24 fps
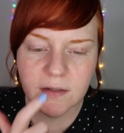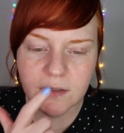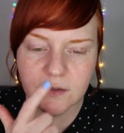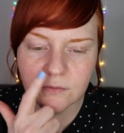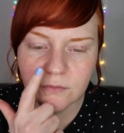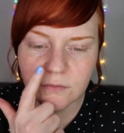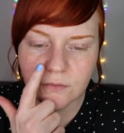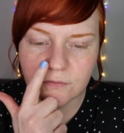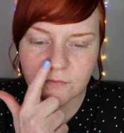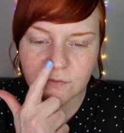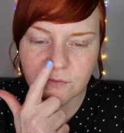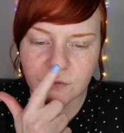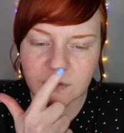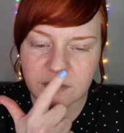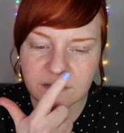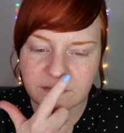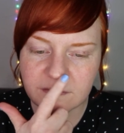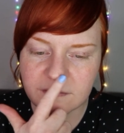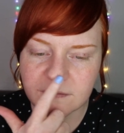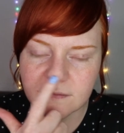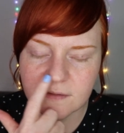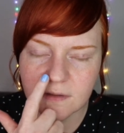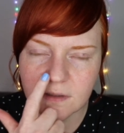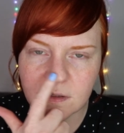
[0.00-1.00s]
I don't know if you can
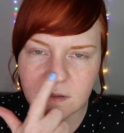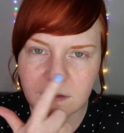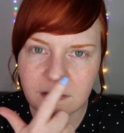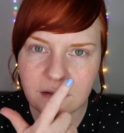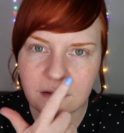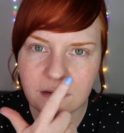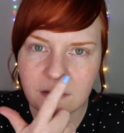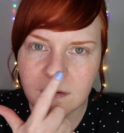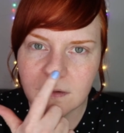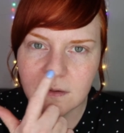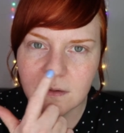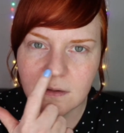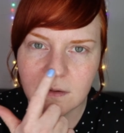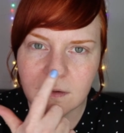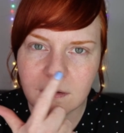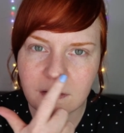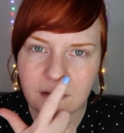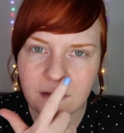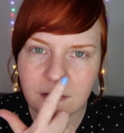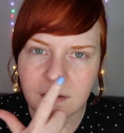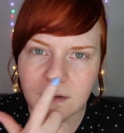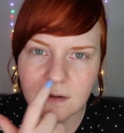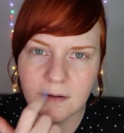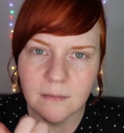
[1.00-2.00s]
see,
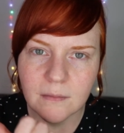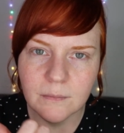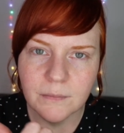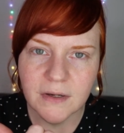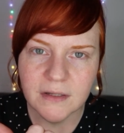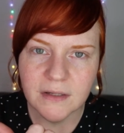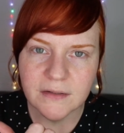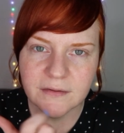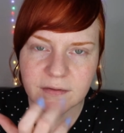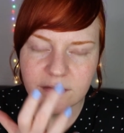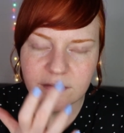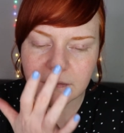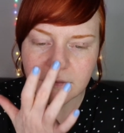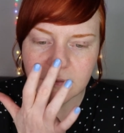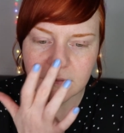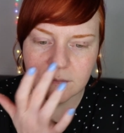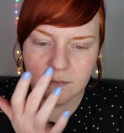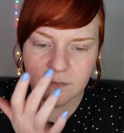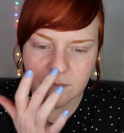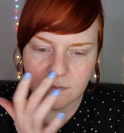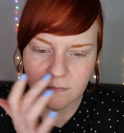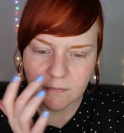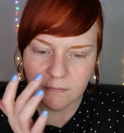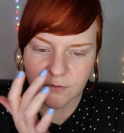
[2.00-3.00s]
but
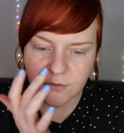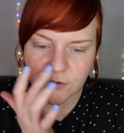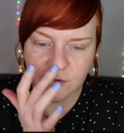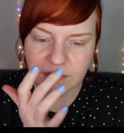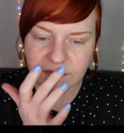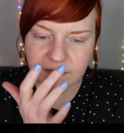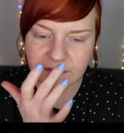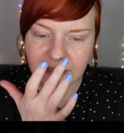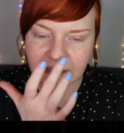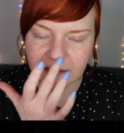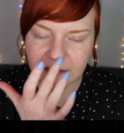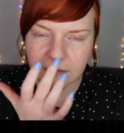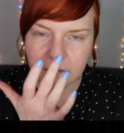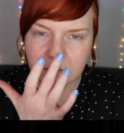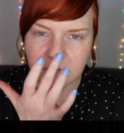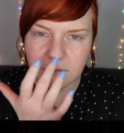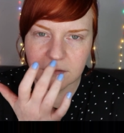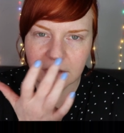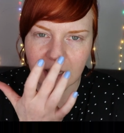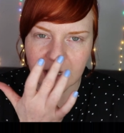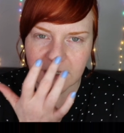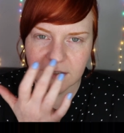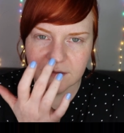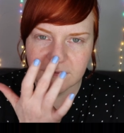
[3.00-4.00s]
you can
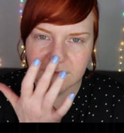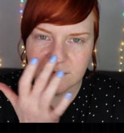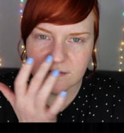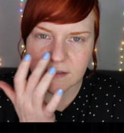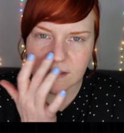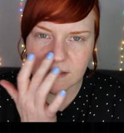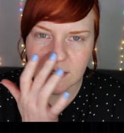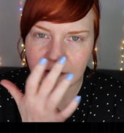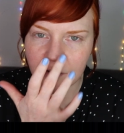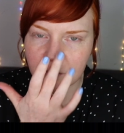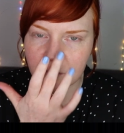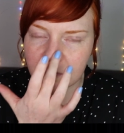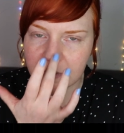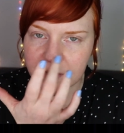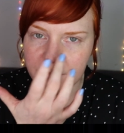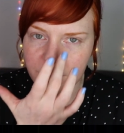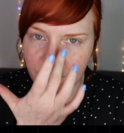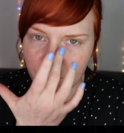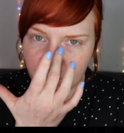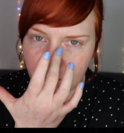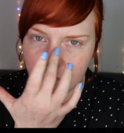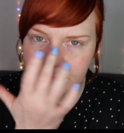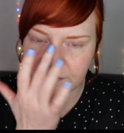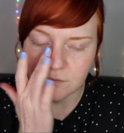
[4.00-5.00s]
I can see like on my
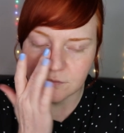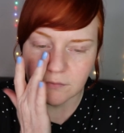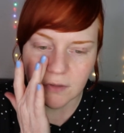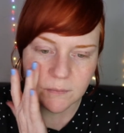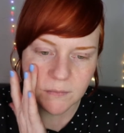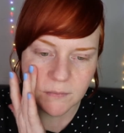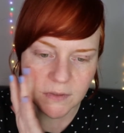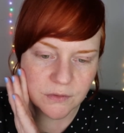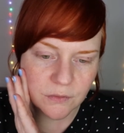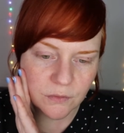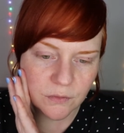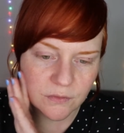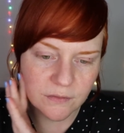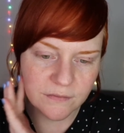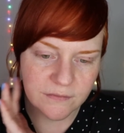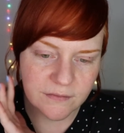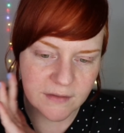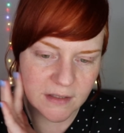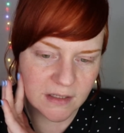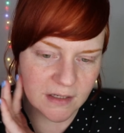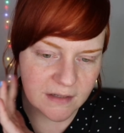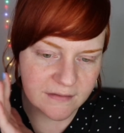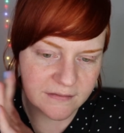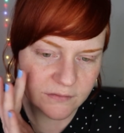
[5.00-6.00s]
nose, around my nose,
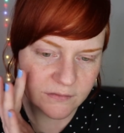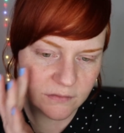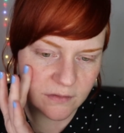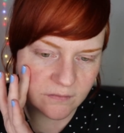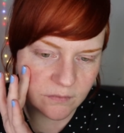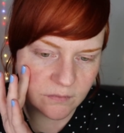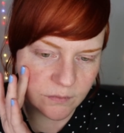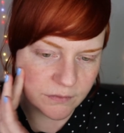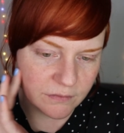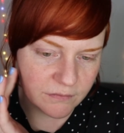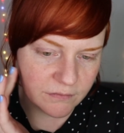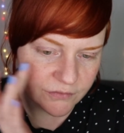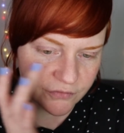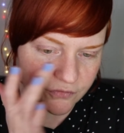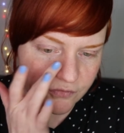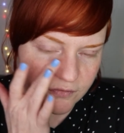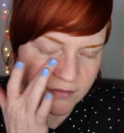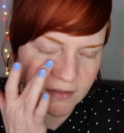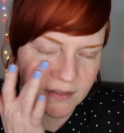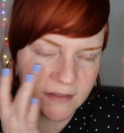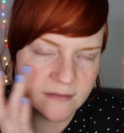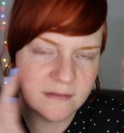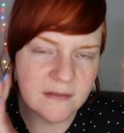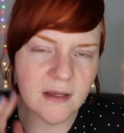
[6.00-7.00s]
that I still have a bit of a
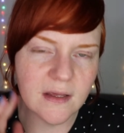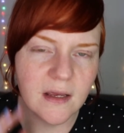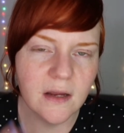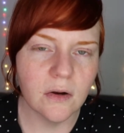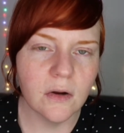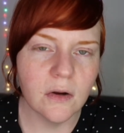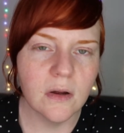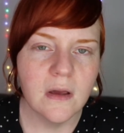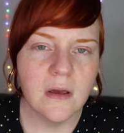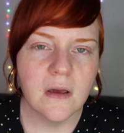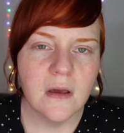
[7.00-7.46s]
sheen there.